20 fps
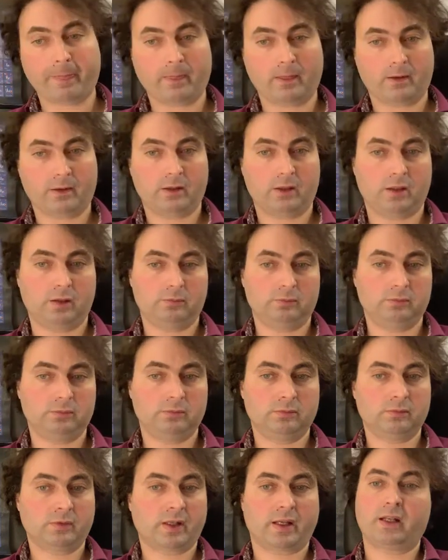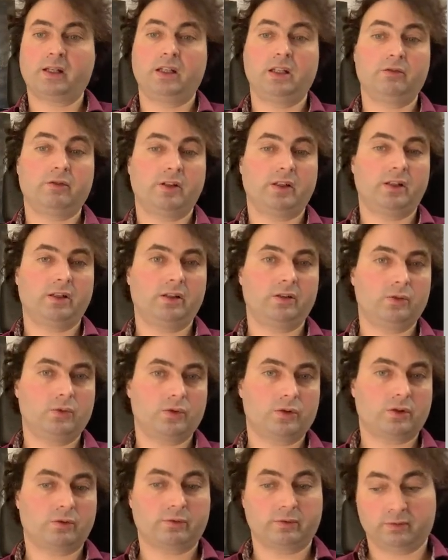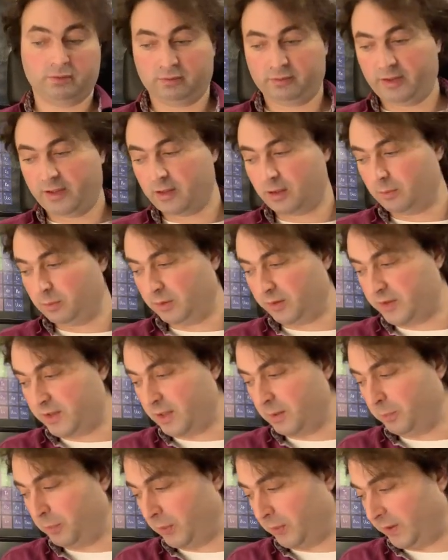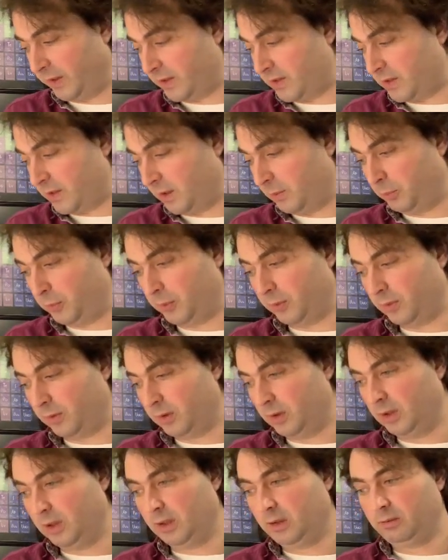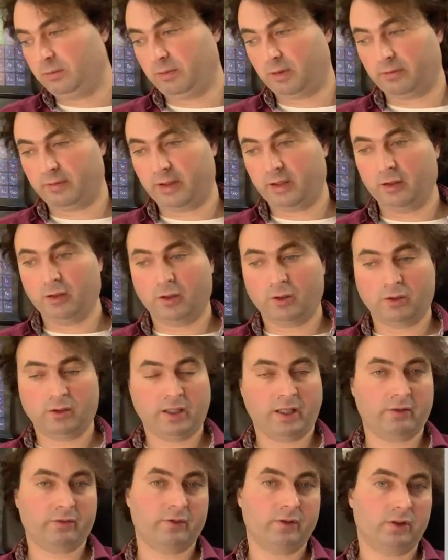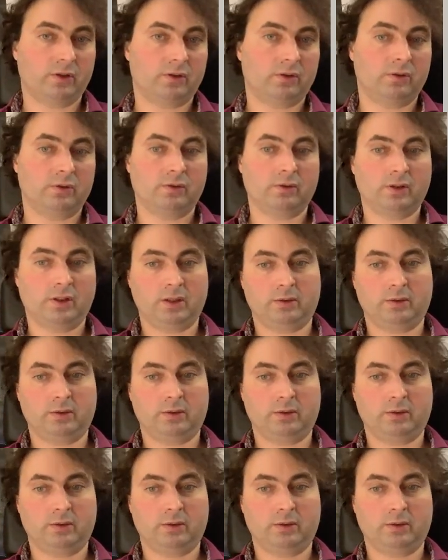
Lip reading: and even in the use of a reasonable simple example where we have no